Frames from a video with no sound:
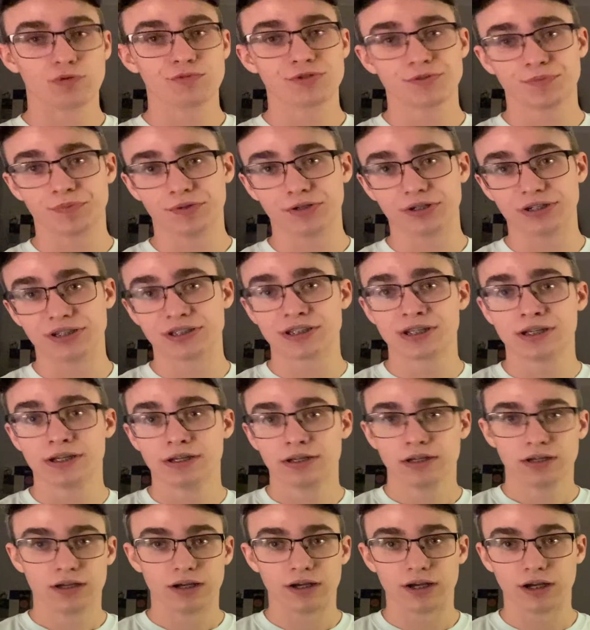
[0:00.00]
Spirit,
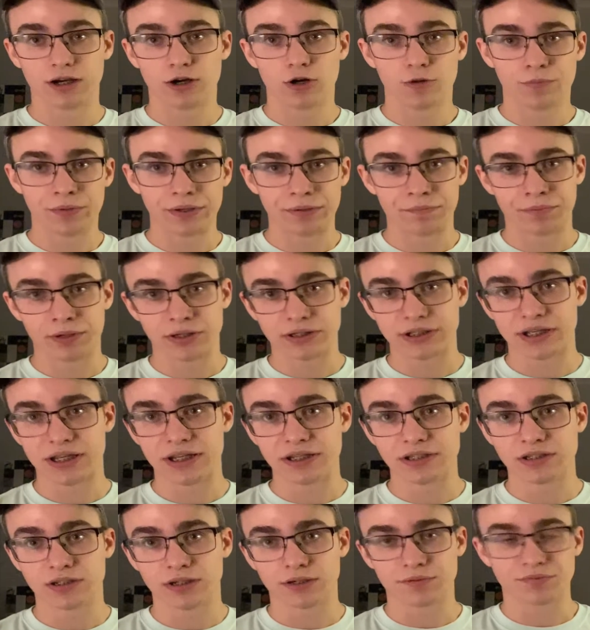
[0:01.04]
all being picked
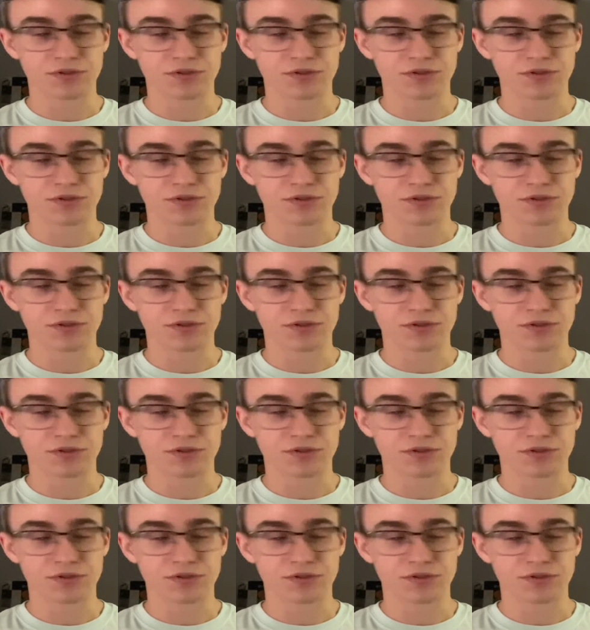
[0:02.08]
8 times